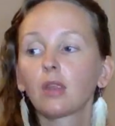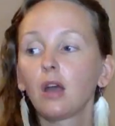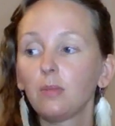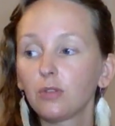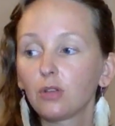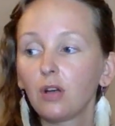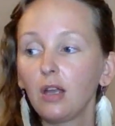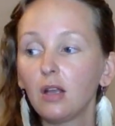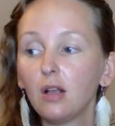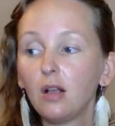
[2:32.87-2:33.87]

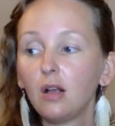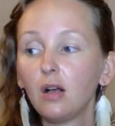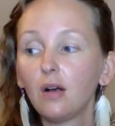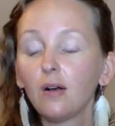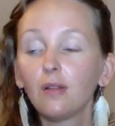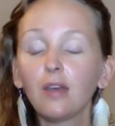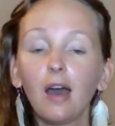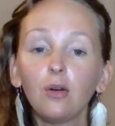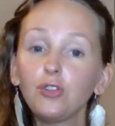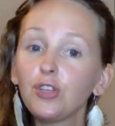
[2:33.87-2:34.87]
on
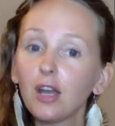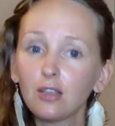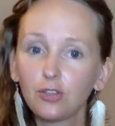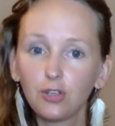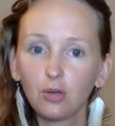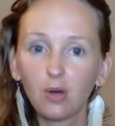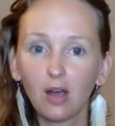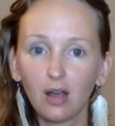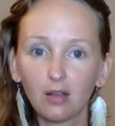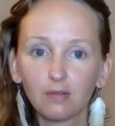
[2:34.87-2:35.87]
how just you
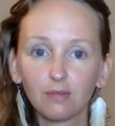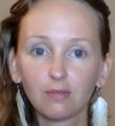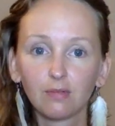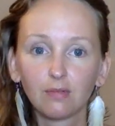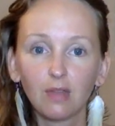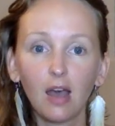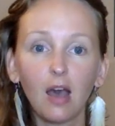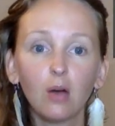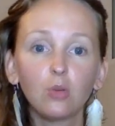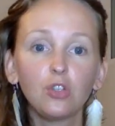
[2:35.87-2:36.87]
are.
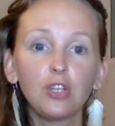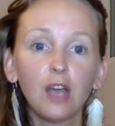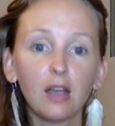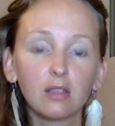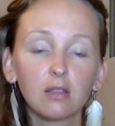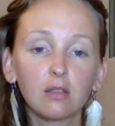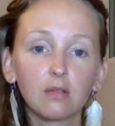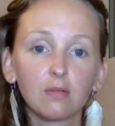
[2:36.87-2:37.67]
How just.